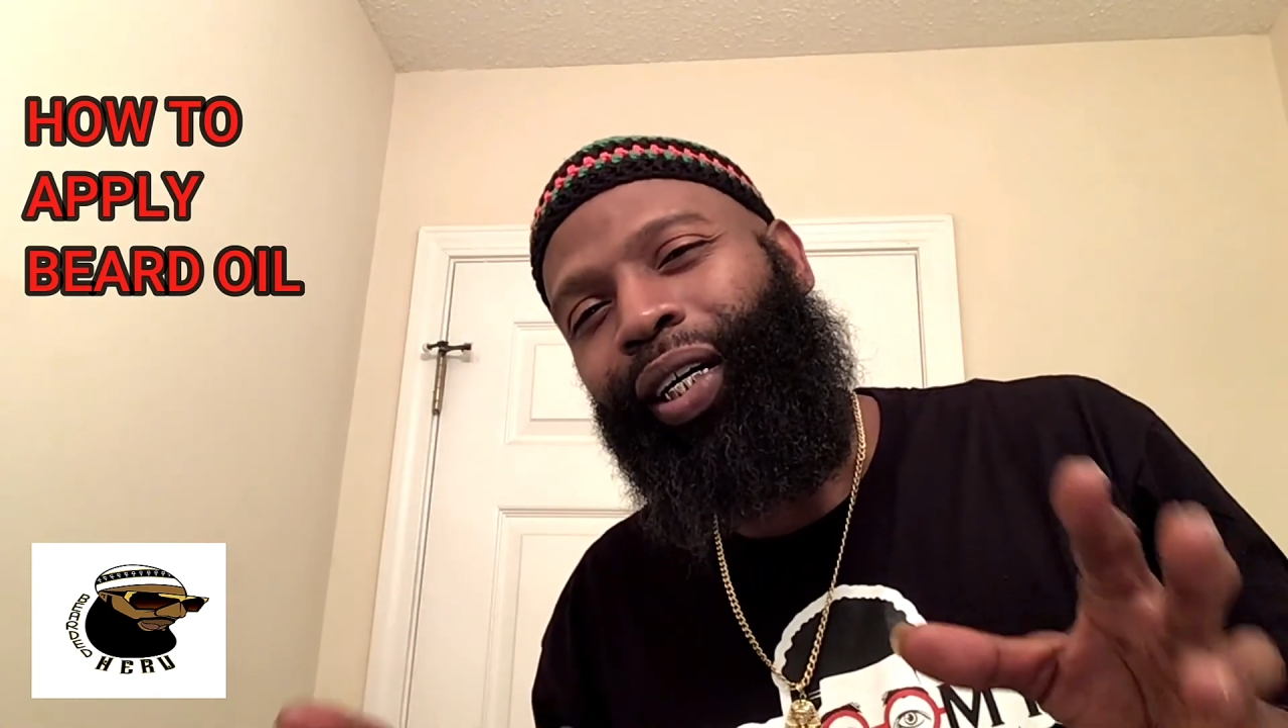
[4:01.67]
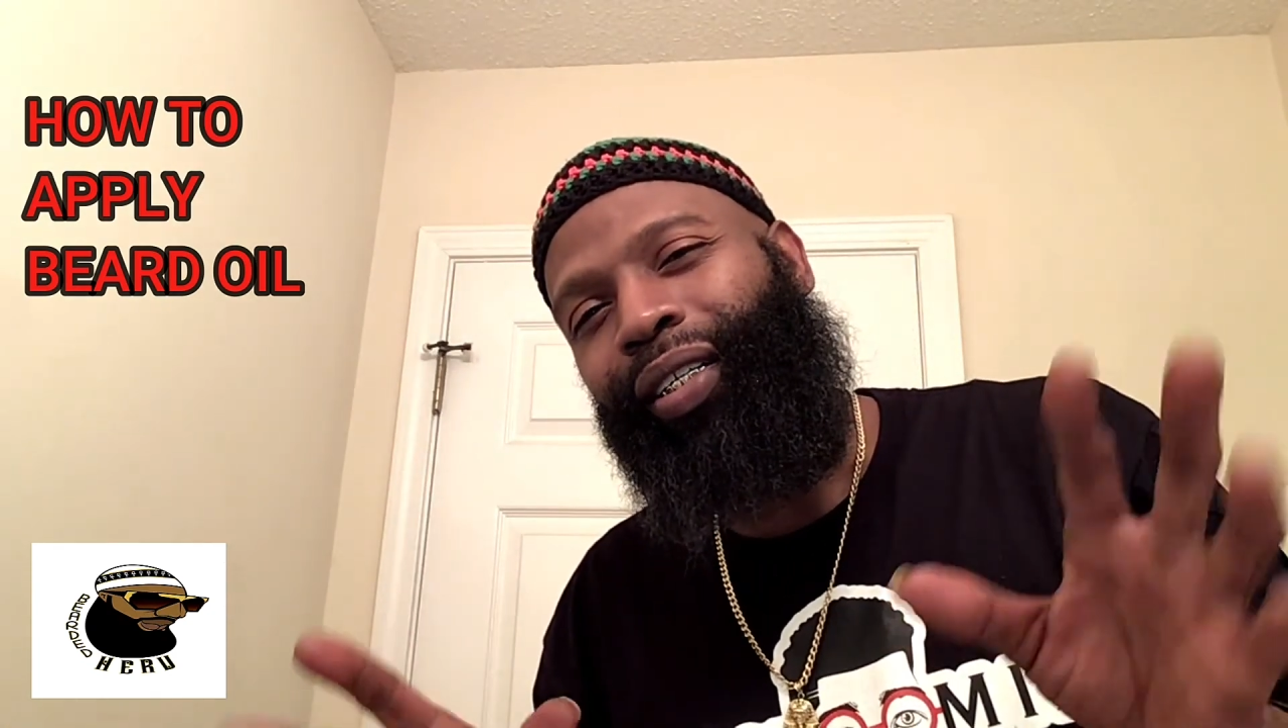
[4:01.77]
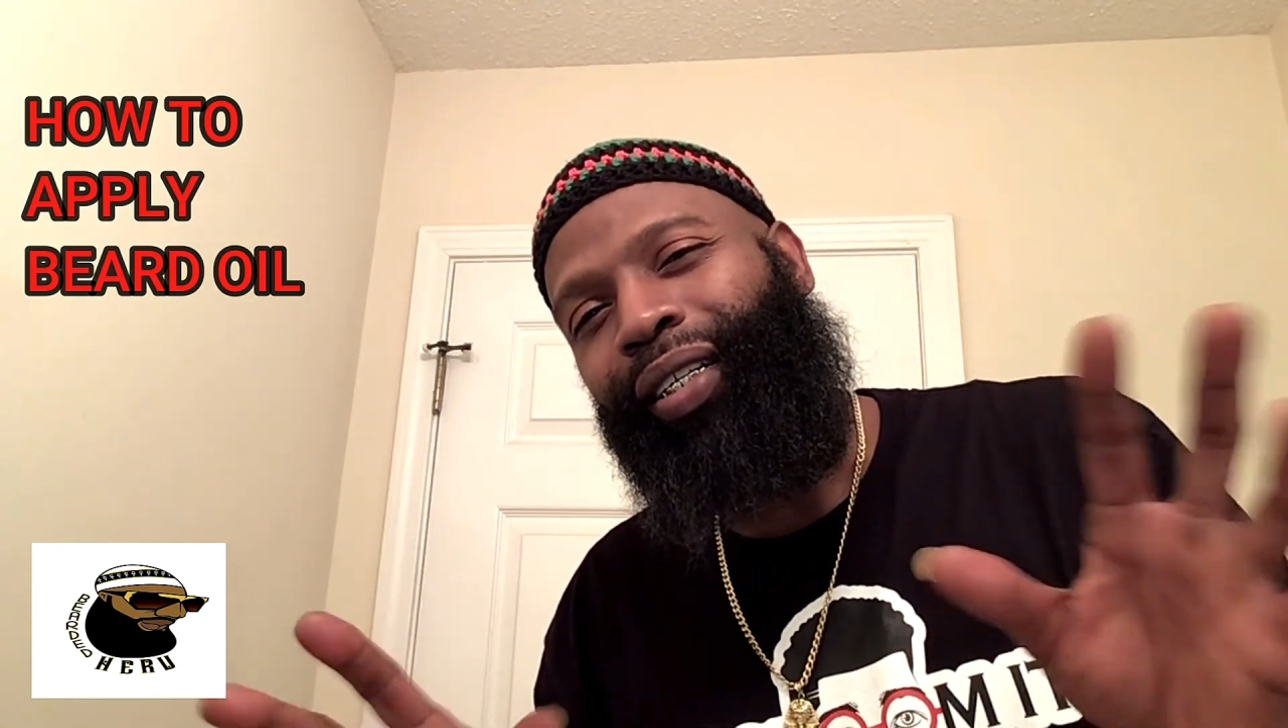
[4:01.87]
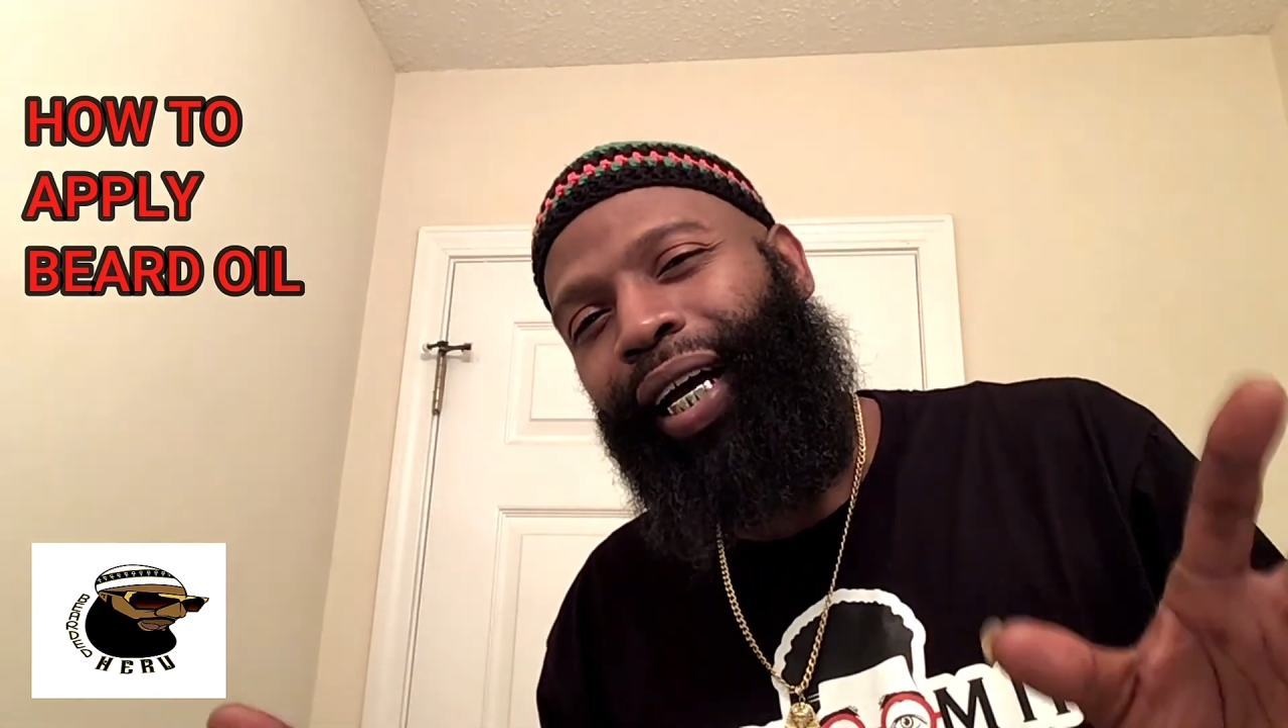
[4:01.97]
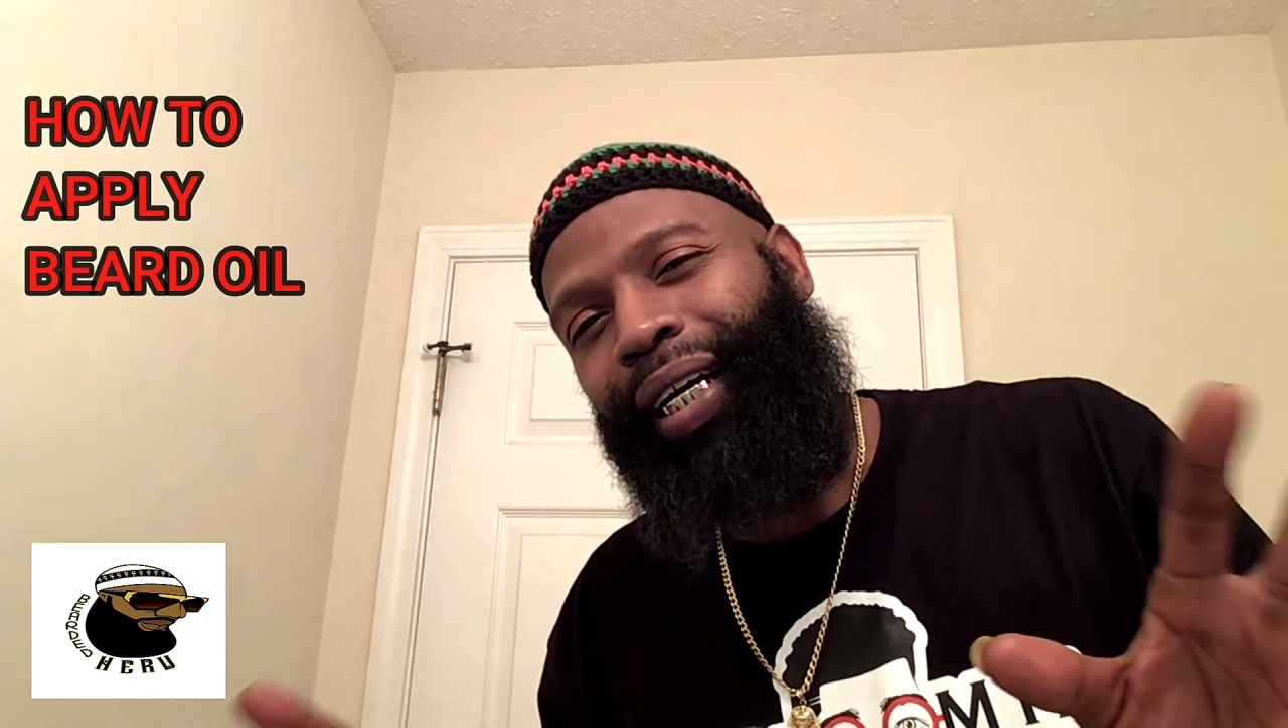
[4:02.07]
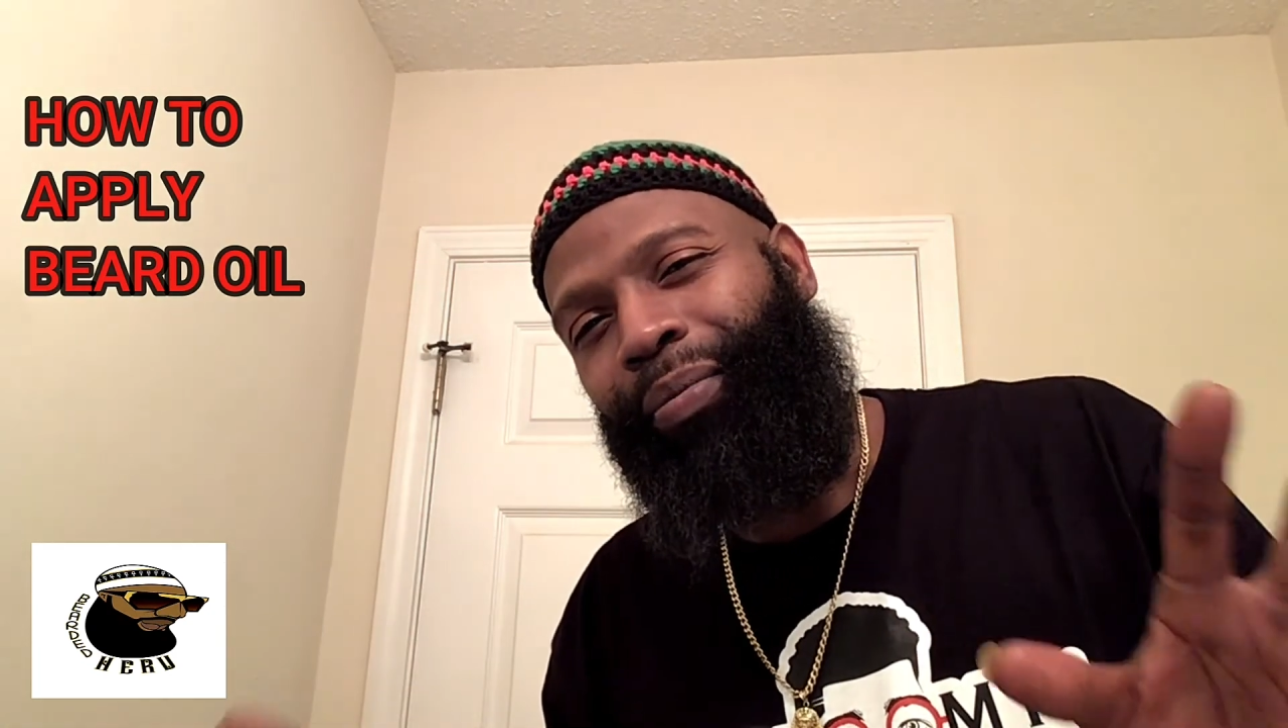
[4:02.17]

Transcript: a light